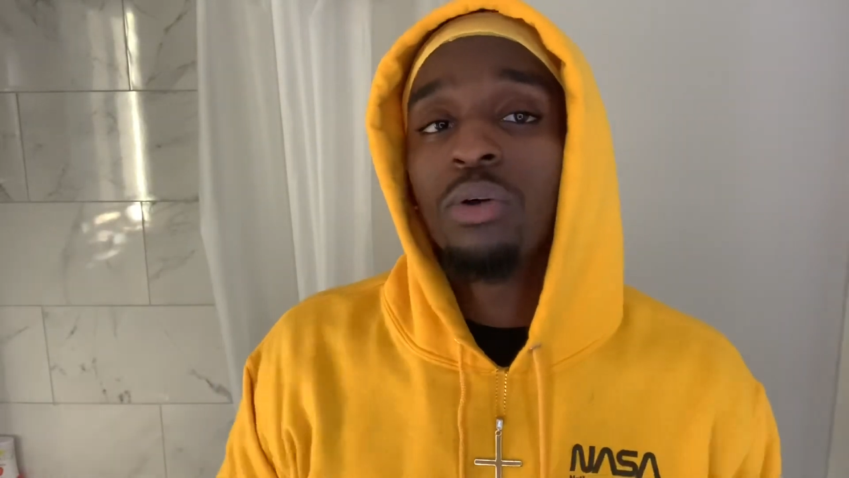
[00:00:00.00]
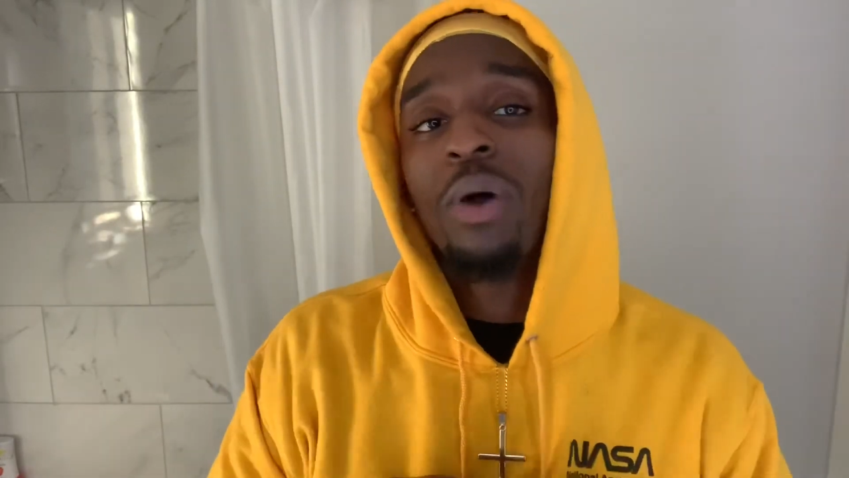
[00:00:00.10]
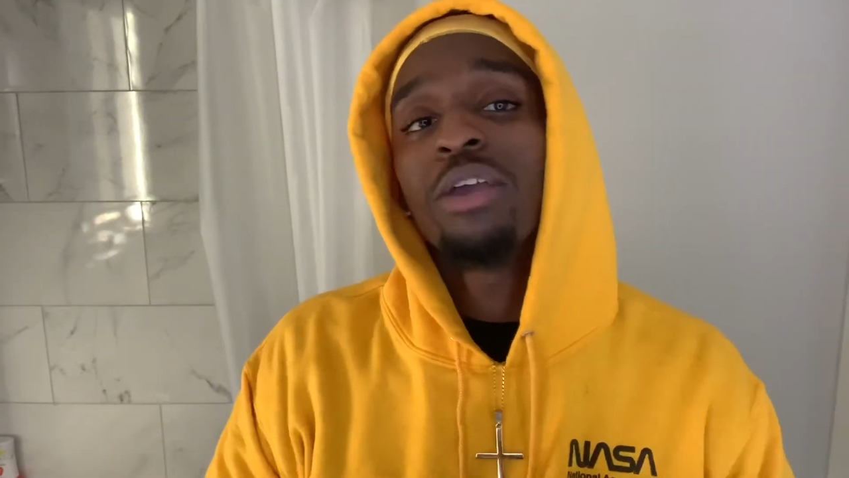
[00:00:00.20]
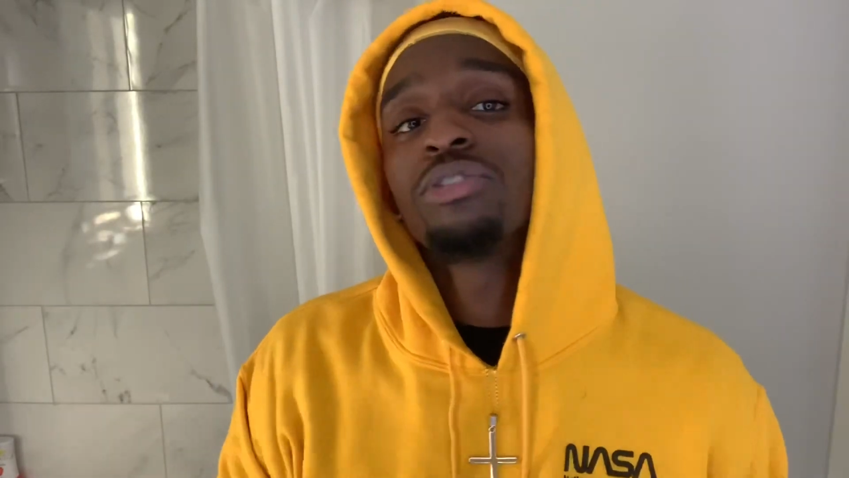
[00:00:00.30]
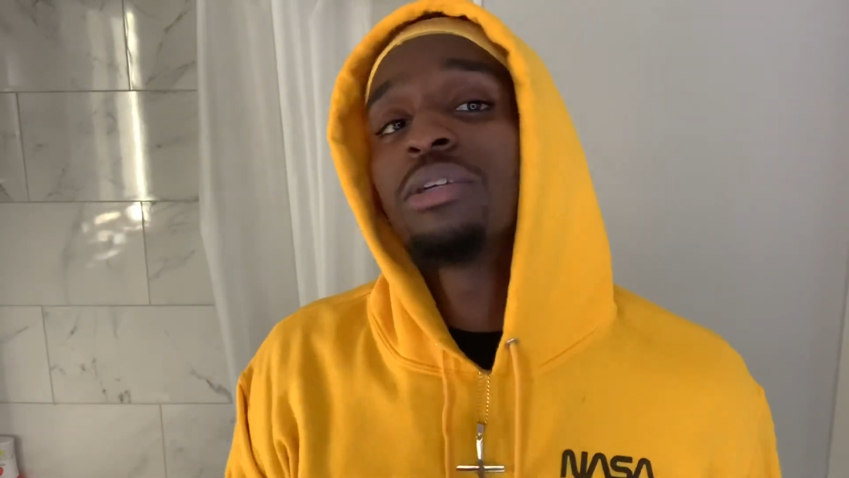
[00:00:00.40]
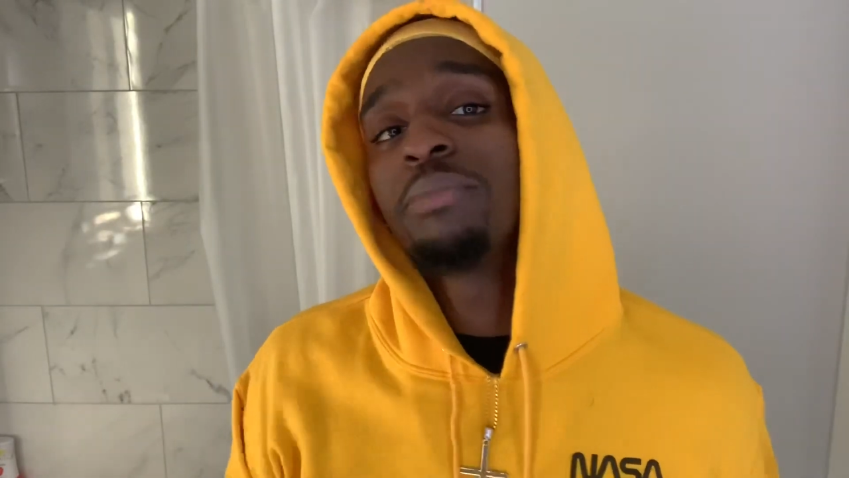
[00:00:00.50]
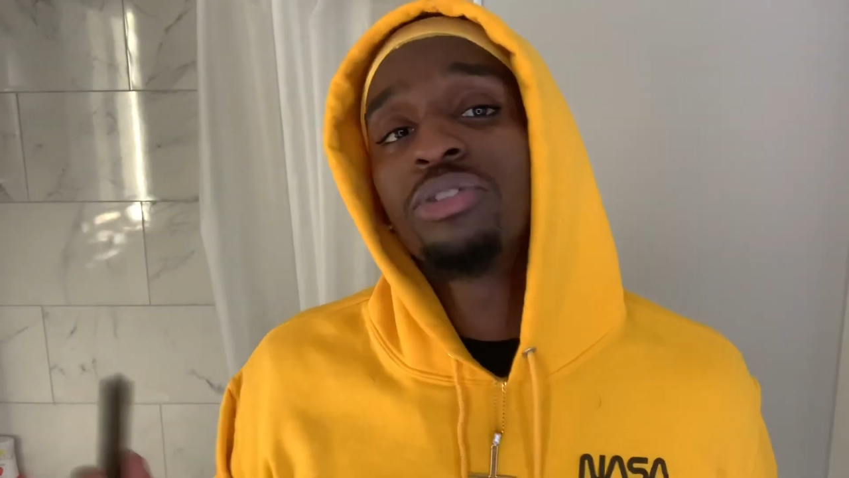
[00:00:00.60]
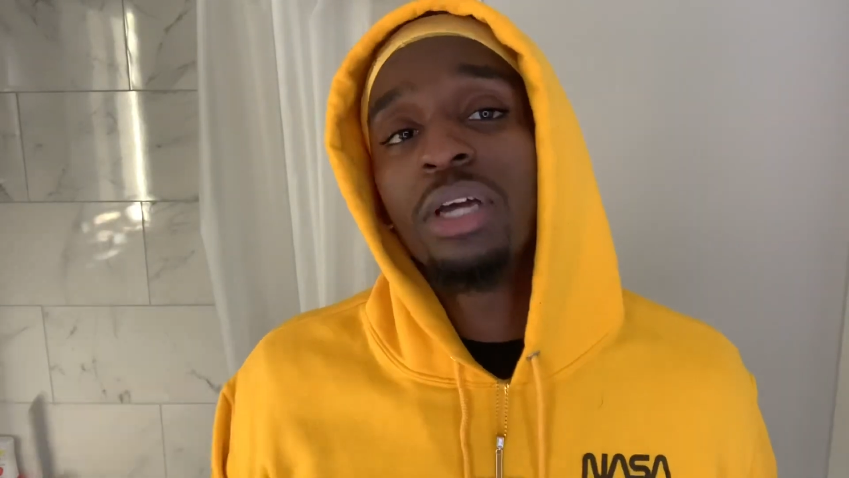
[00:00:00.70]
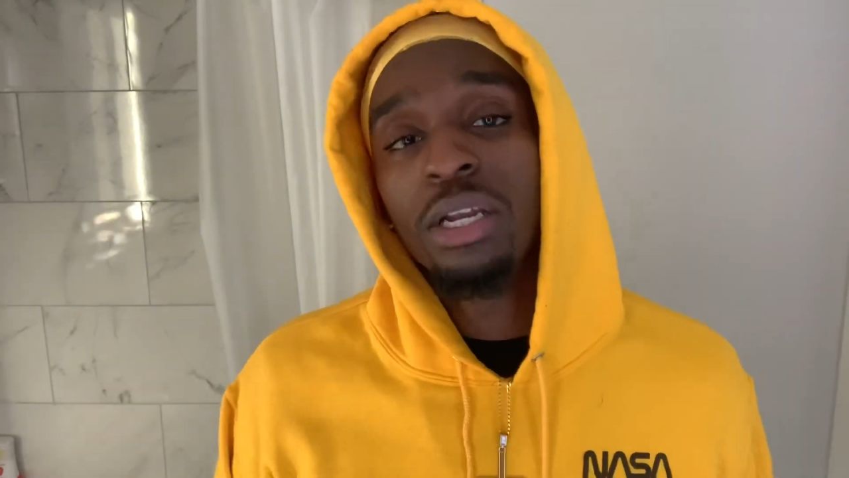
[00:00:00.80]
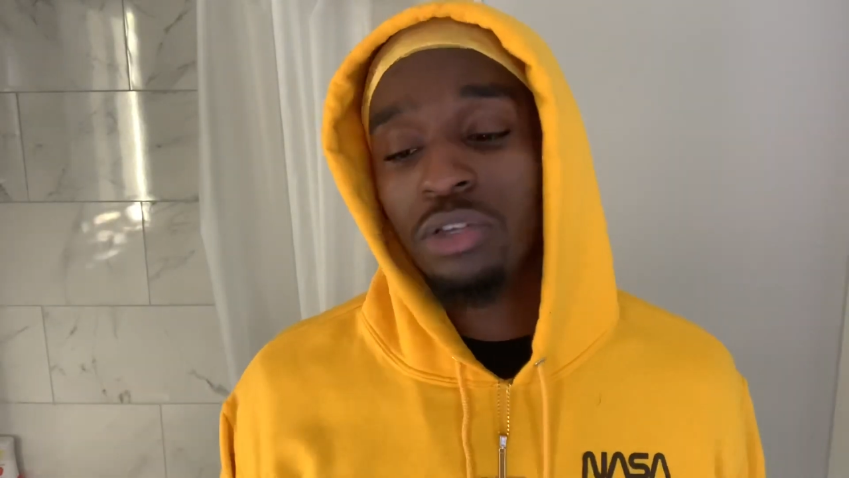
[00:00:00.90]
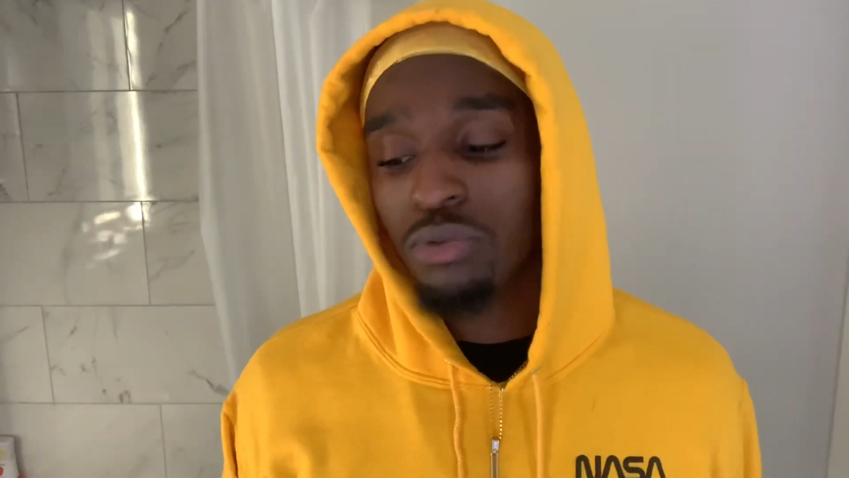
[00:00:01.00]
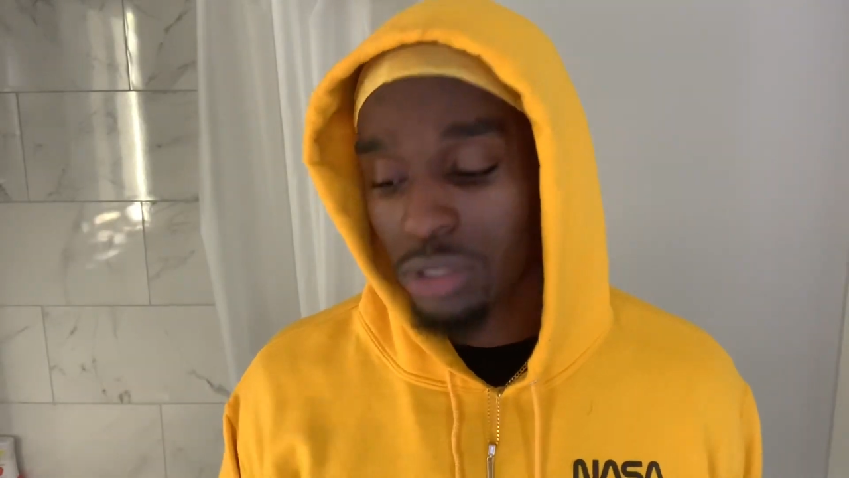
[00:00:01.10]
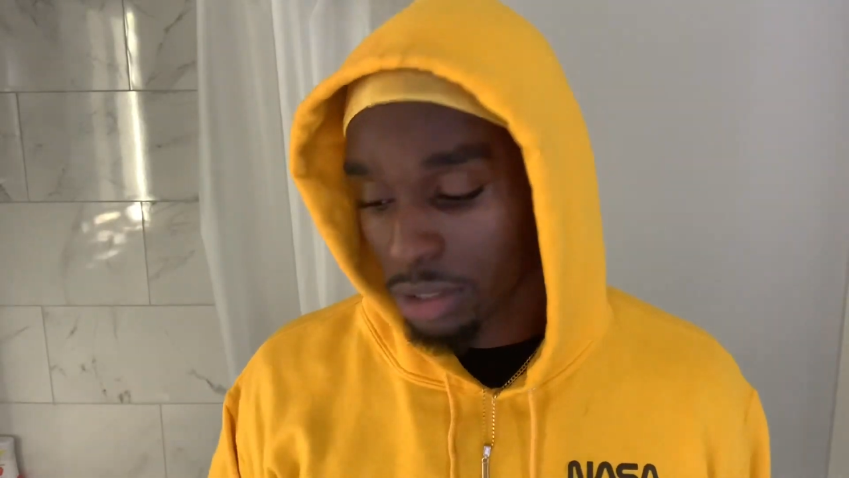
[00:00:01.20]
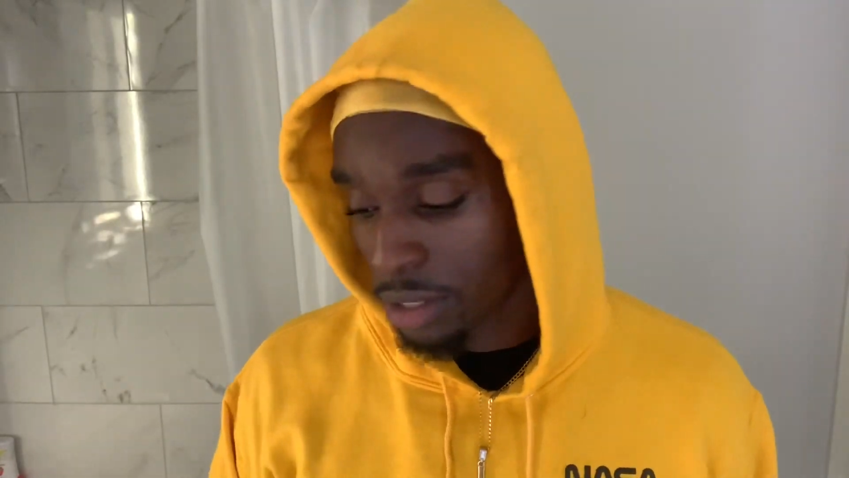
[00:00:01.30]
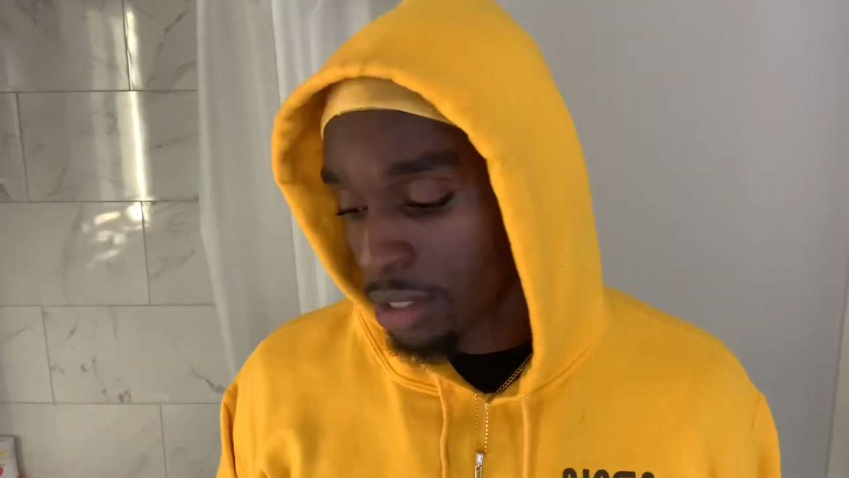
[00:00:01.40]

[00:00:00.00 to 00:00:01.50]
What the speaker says: Why you shouldn't be trying to use it.